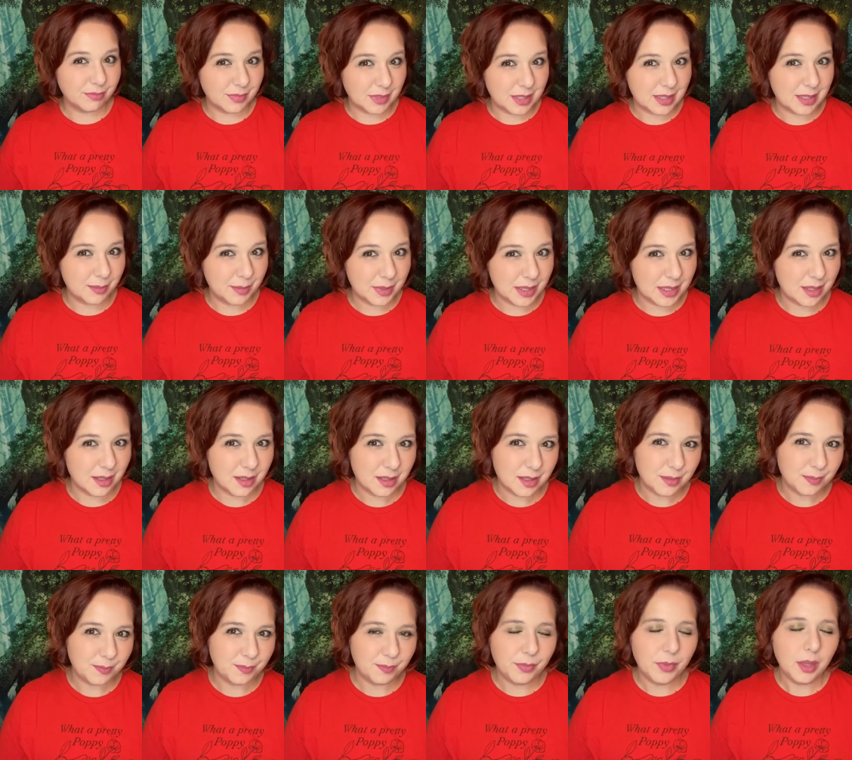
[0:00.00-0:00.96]
Does that make
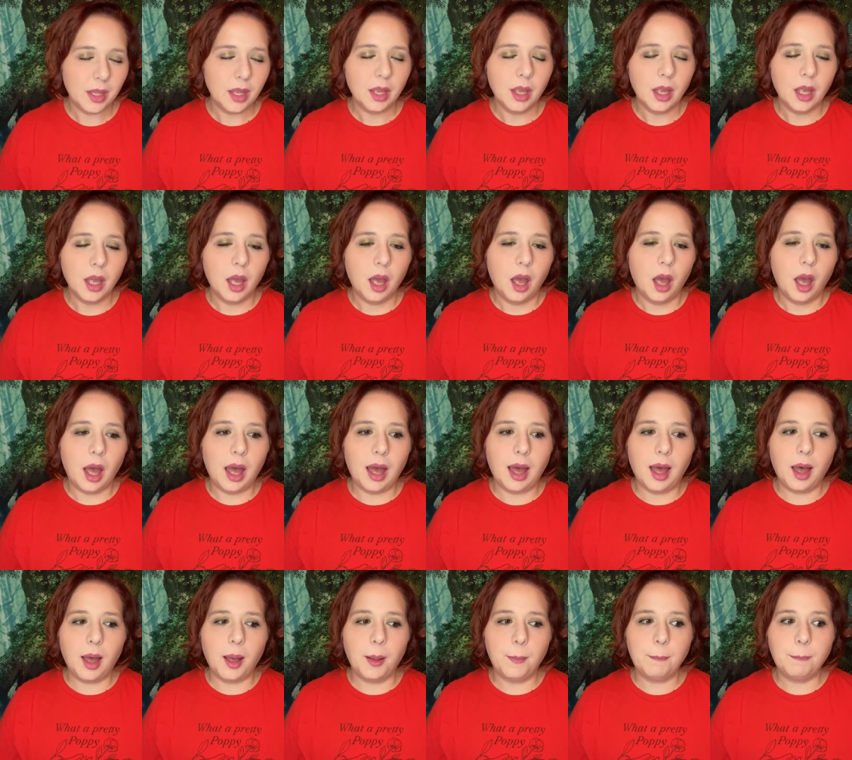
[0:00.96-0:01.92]
sense?
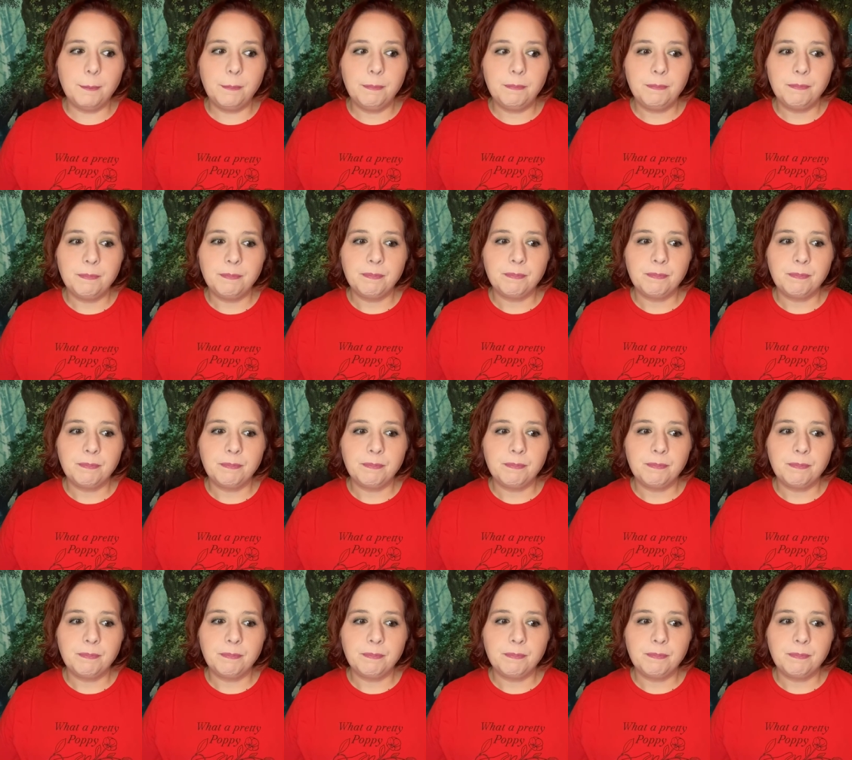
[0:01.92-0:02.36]
Um,